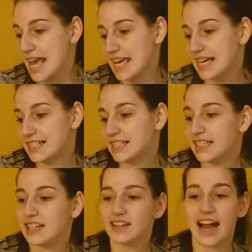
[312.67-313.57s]
And
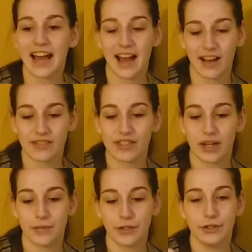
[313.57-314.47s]
here I have
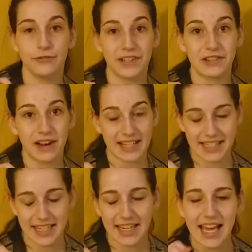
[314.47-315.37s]
some UV
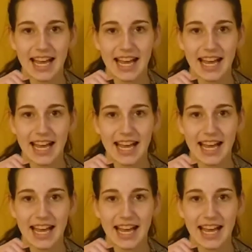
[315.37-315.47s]
resin,